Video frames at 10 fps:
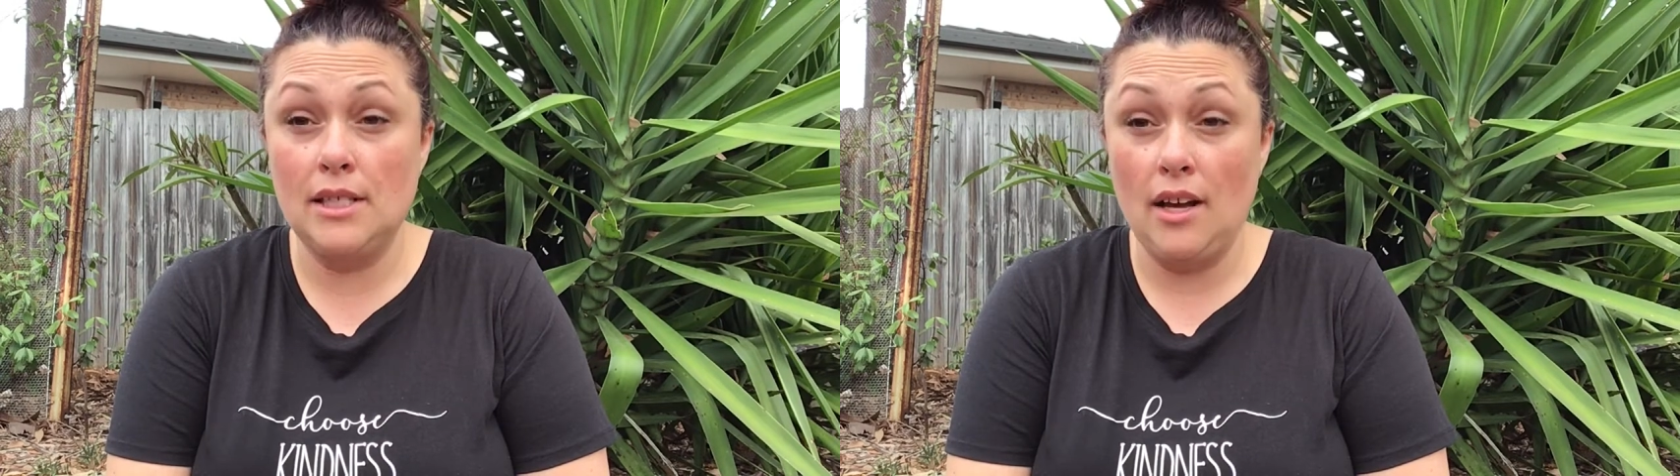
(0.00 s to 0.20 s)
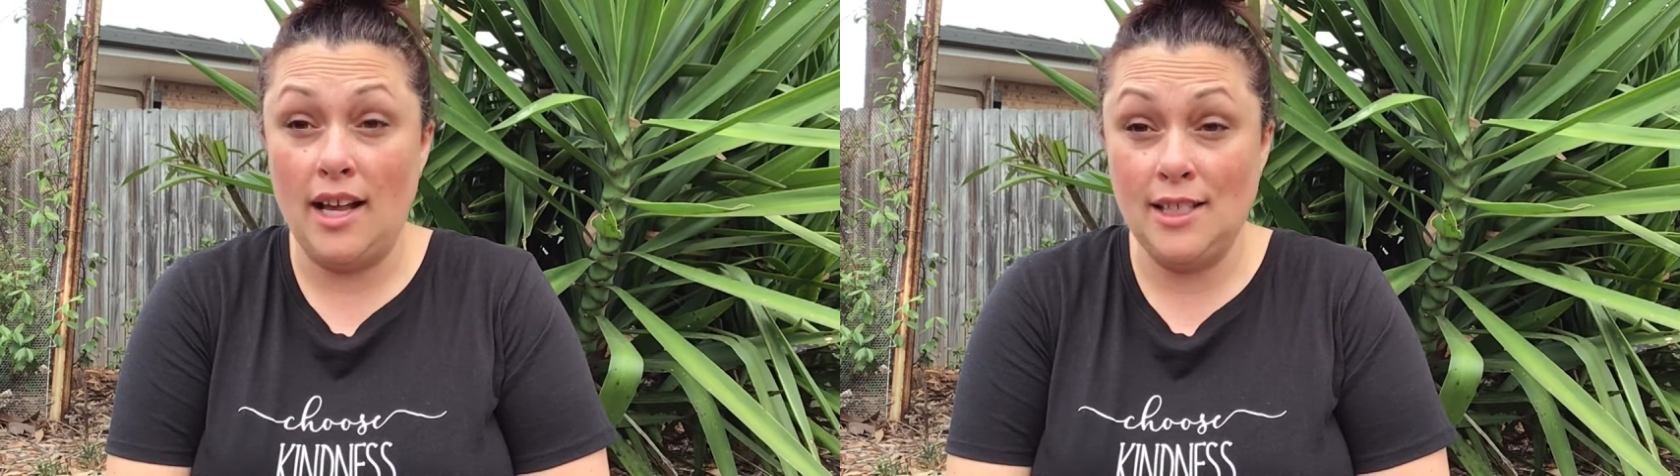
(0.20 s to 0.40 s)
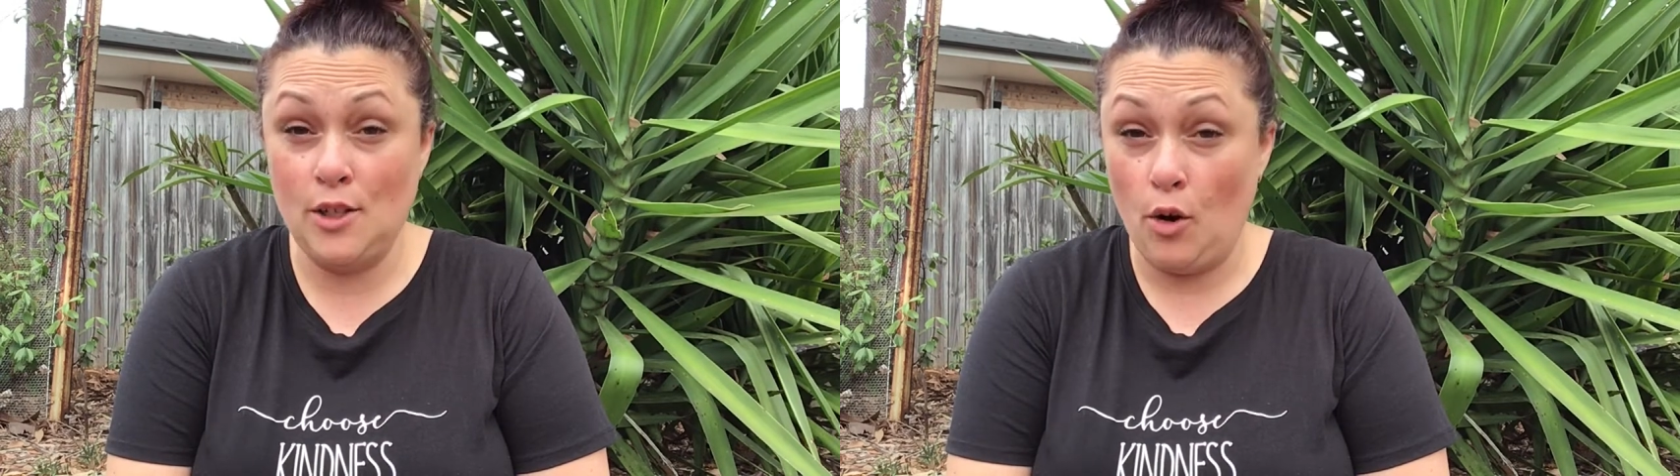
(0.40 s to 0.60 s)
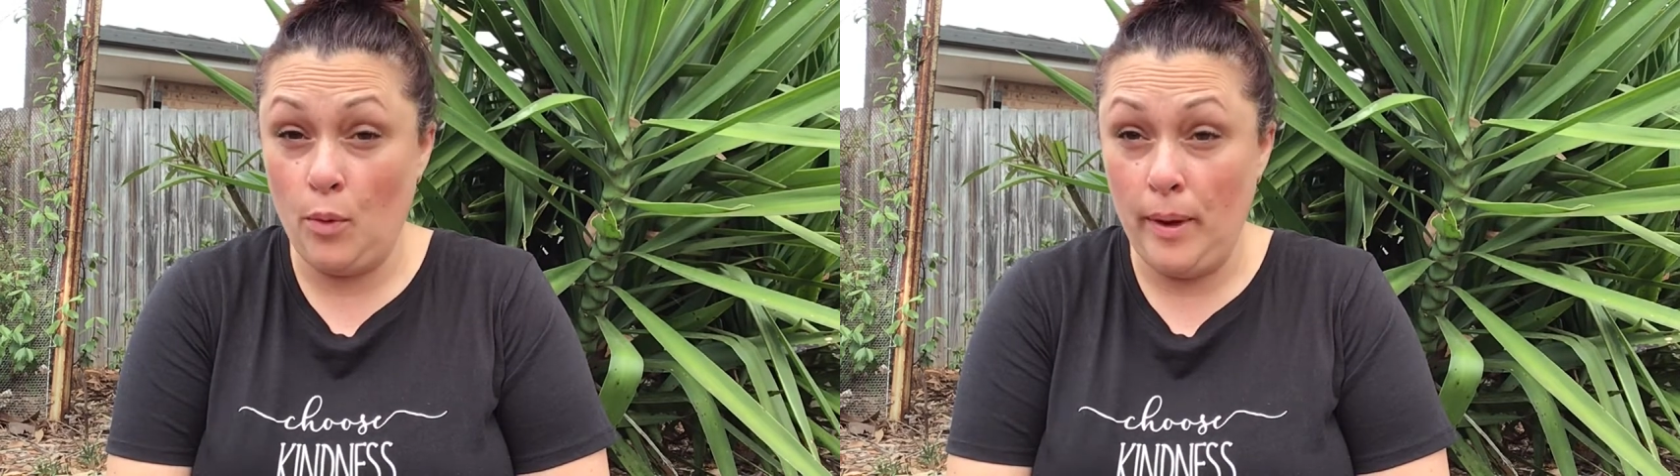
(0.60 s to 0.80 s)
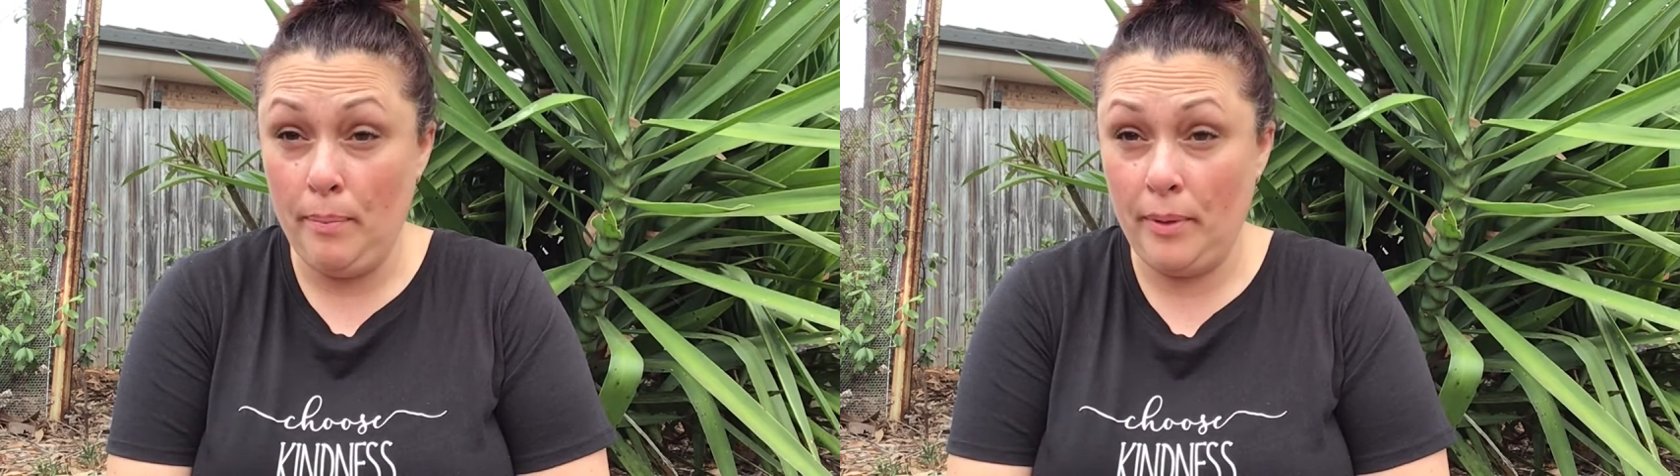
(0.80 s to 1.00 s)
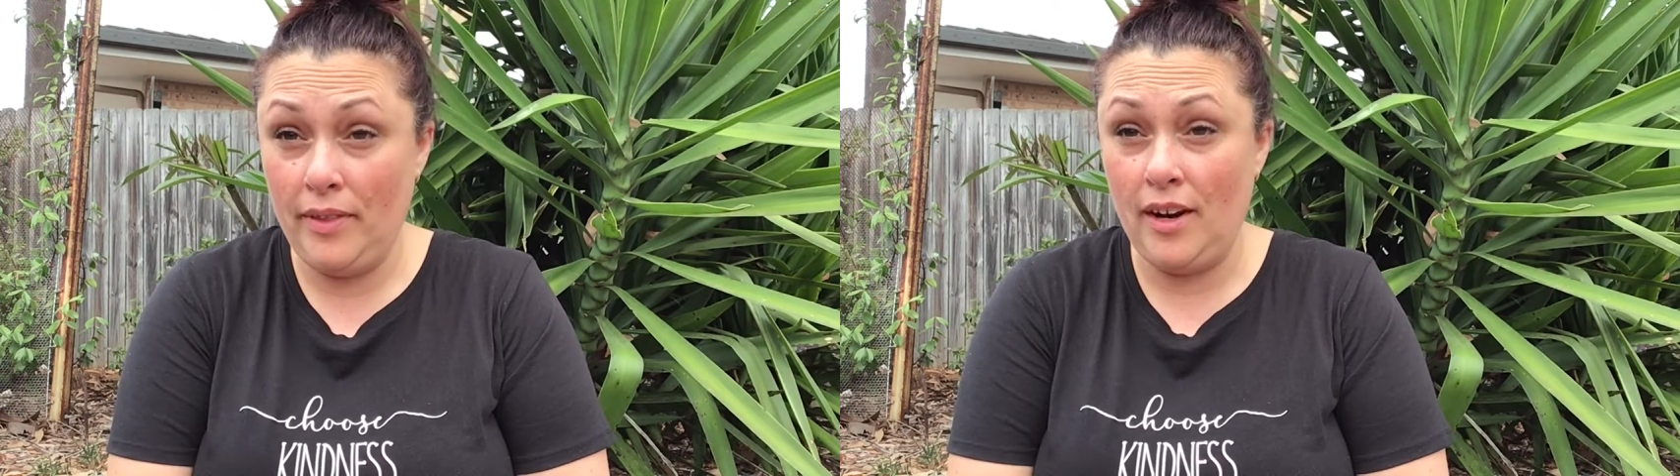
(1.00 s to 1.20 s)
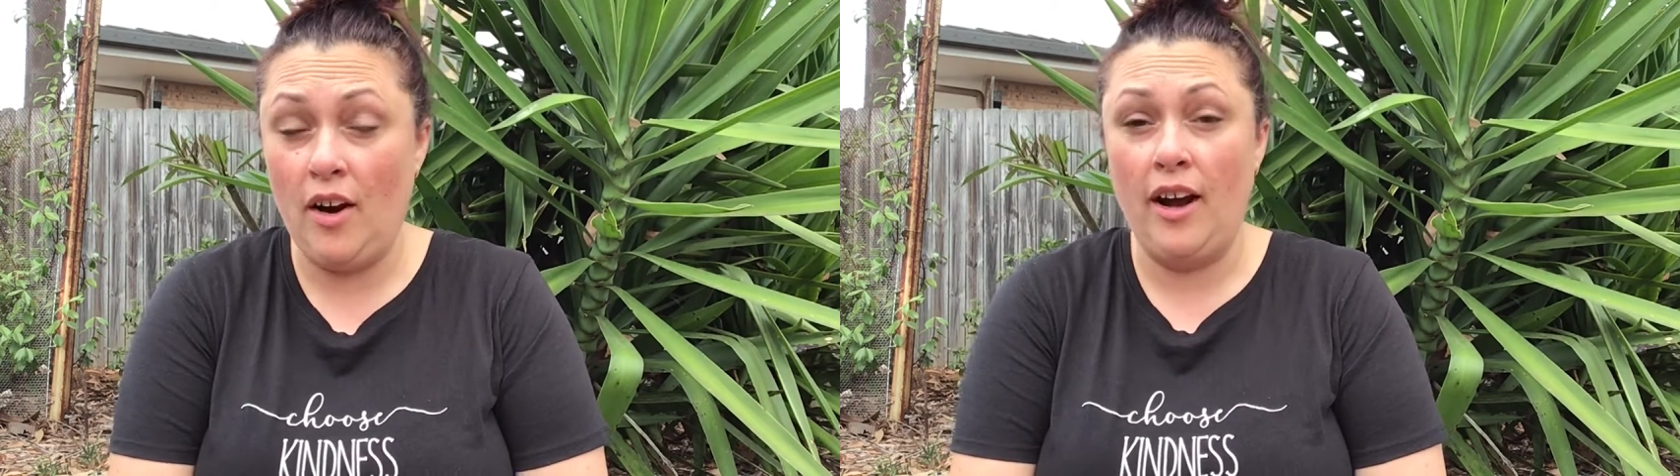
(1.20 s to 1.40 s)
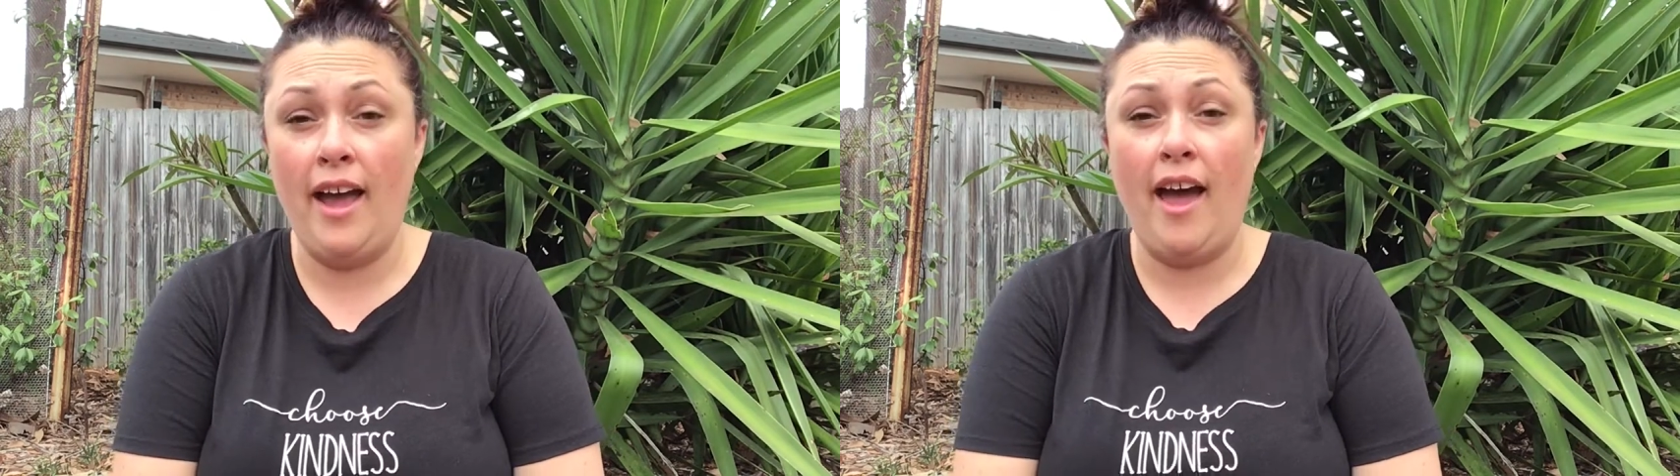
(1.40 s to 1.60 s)
sock whip that
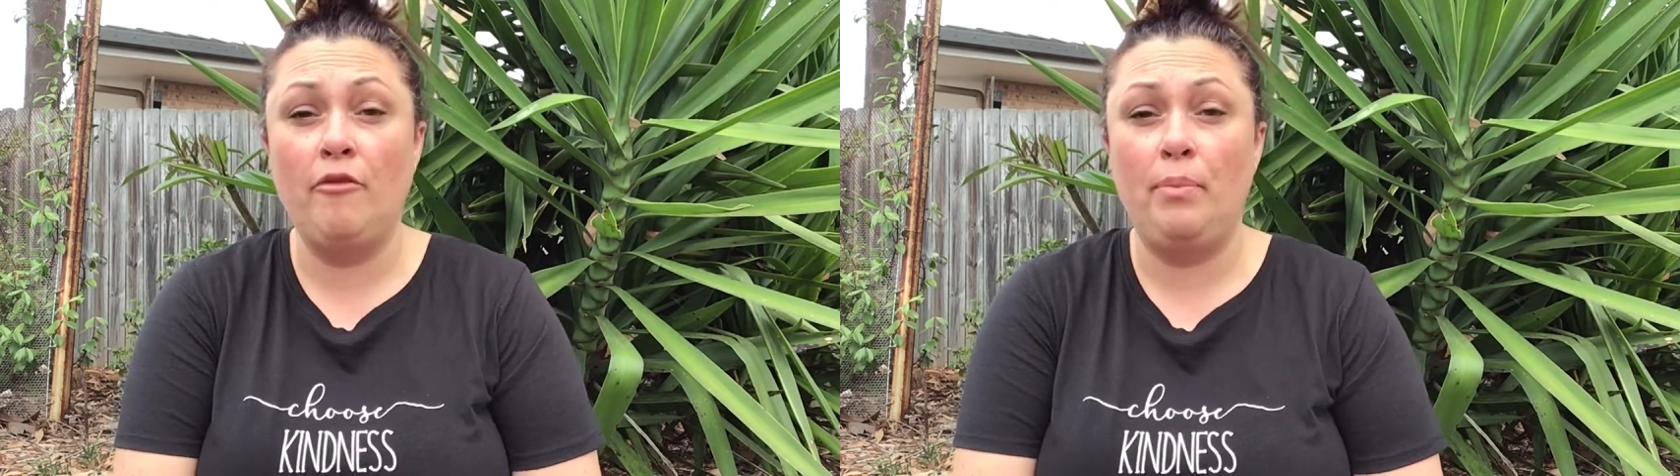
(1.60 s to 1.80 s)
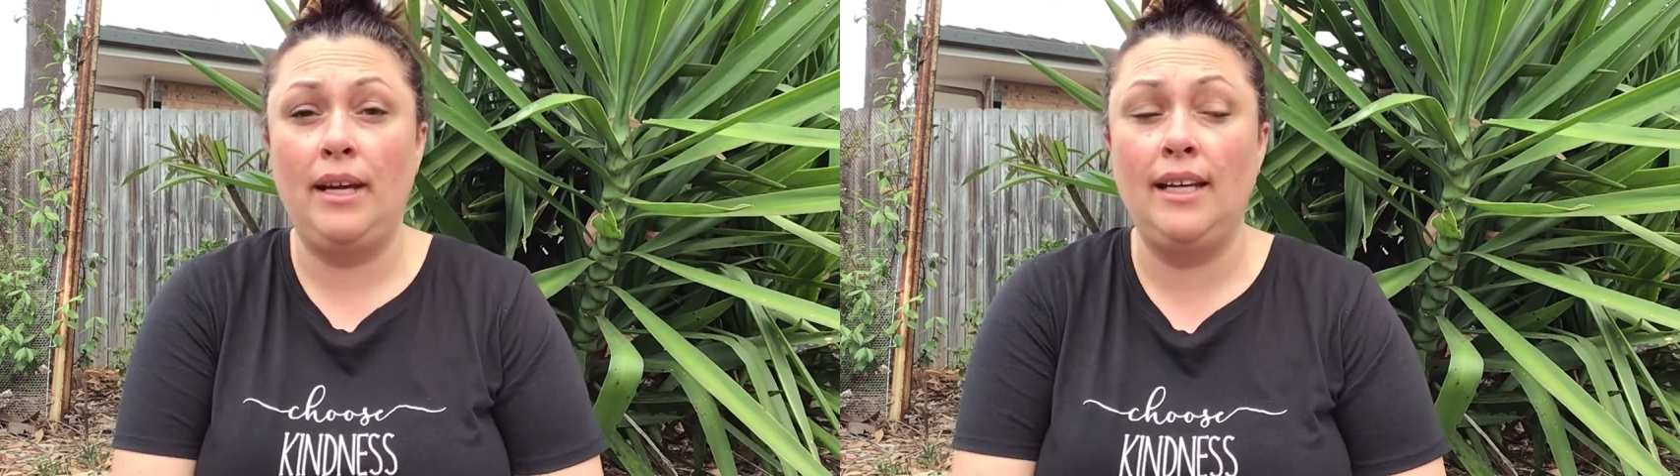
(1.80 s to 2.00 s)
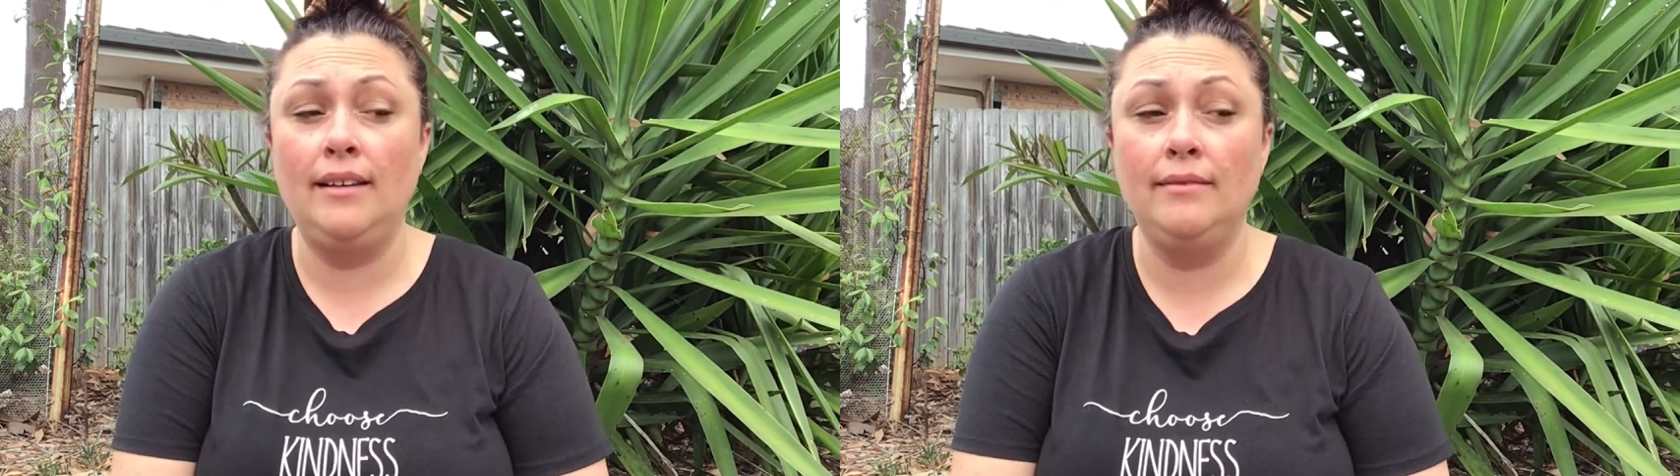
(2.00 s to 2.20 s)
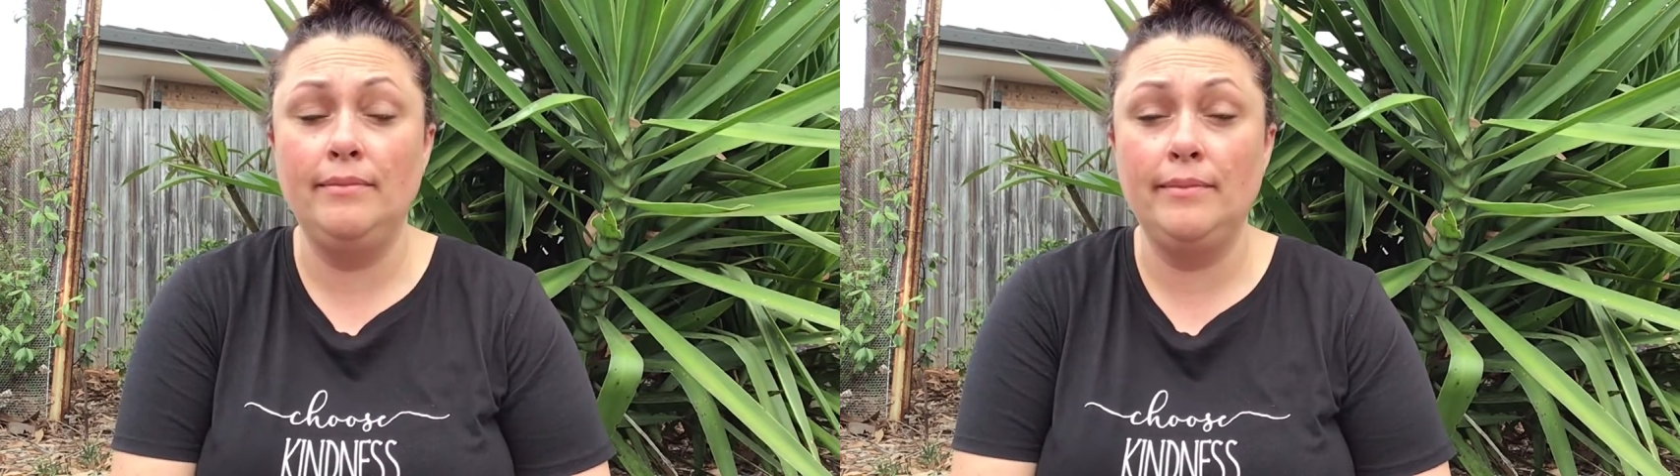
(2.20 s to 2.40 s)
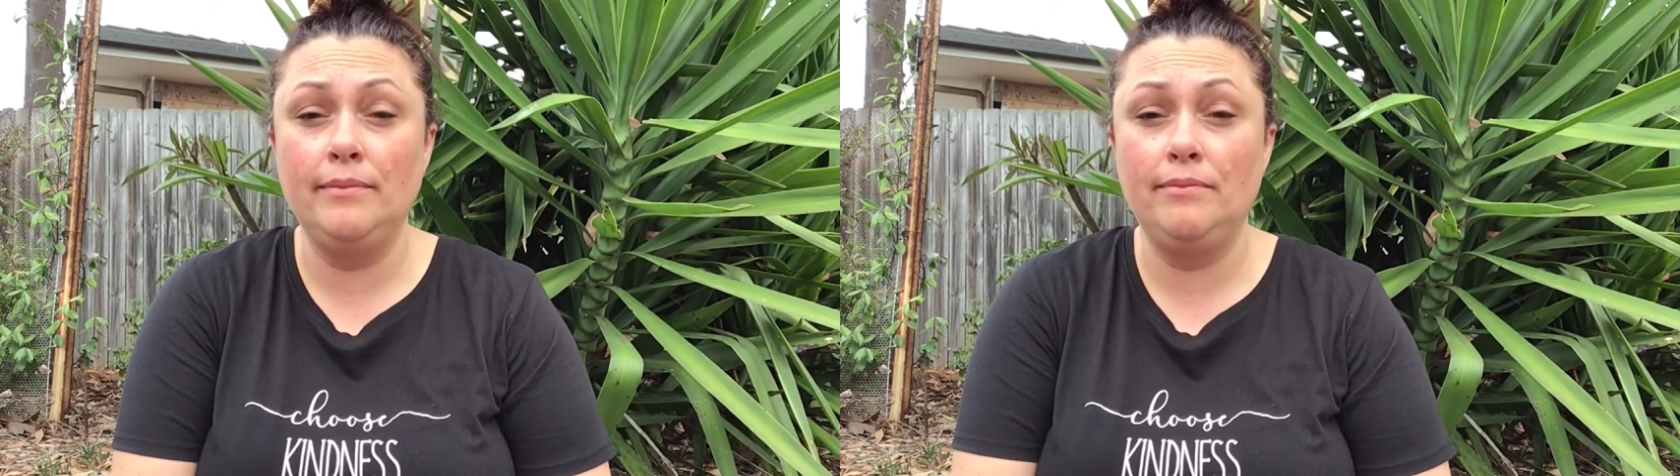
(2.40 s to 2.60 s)
I have been